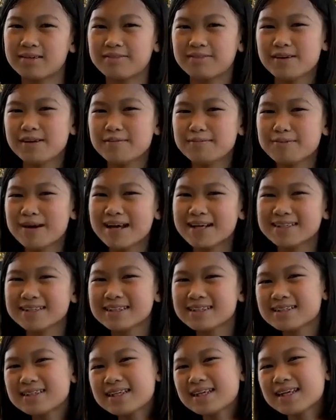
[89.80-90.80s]
Food
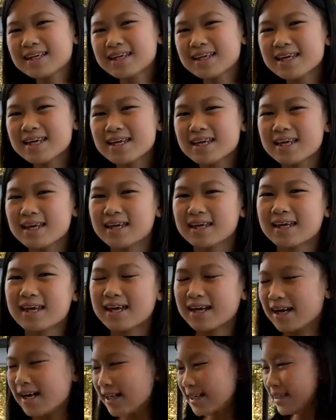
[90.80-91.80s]
processing
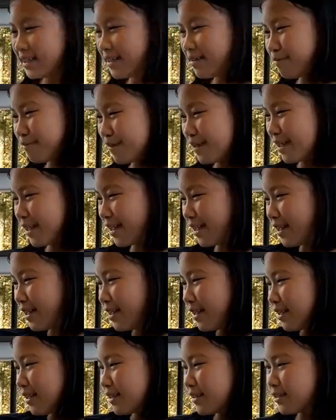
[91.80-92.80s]
can also be
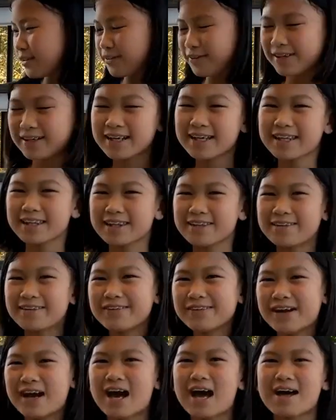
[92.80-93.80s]
sorting
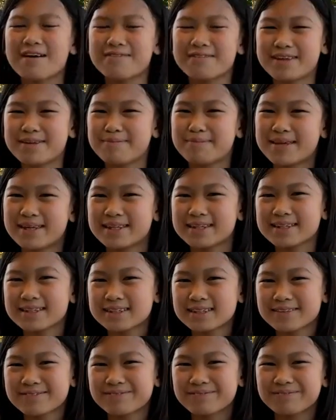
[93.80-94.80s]
through coffee
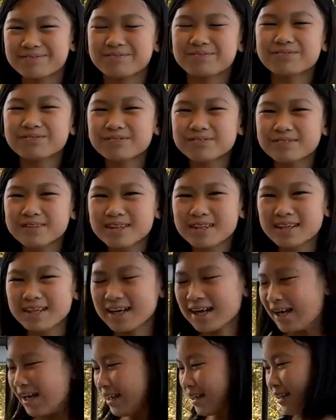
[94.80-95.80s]
beans.
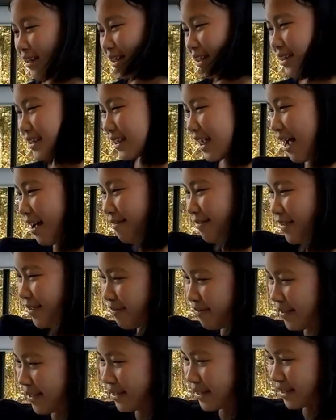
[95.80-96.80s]
These coffee
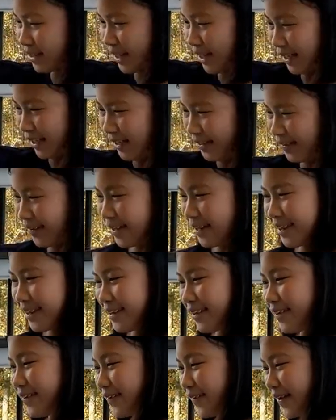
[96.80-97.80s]
beans are going
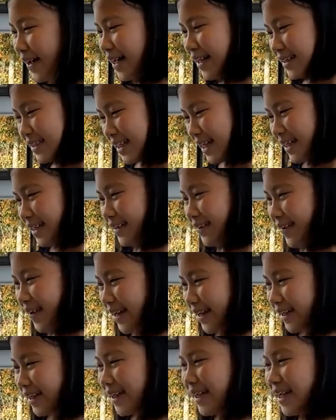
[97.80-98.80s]
through a
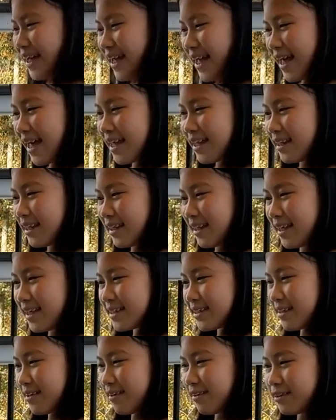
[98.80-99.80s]
generator, and
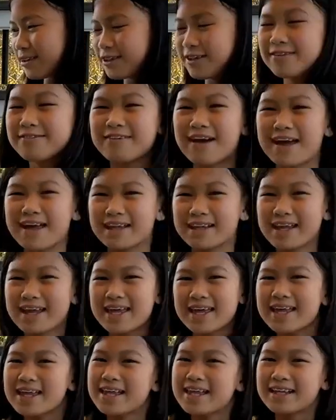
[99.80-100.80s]
these
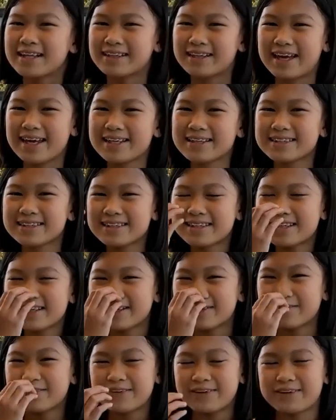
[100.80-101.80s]
ultraviolet lights
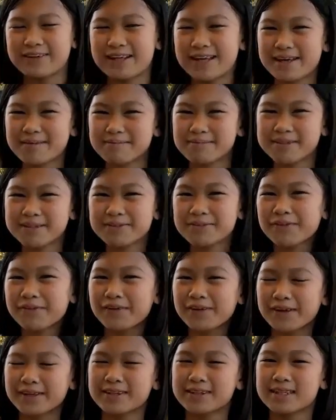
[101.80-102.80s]
or lamps
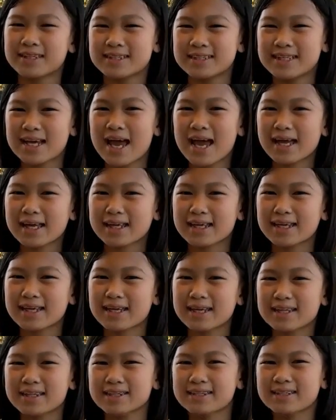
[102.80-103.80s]
will detect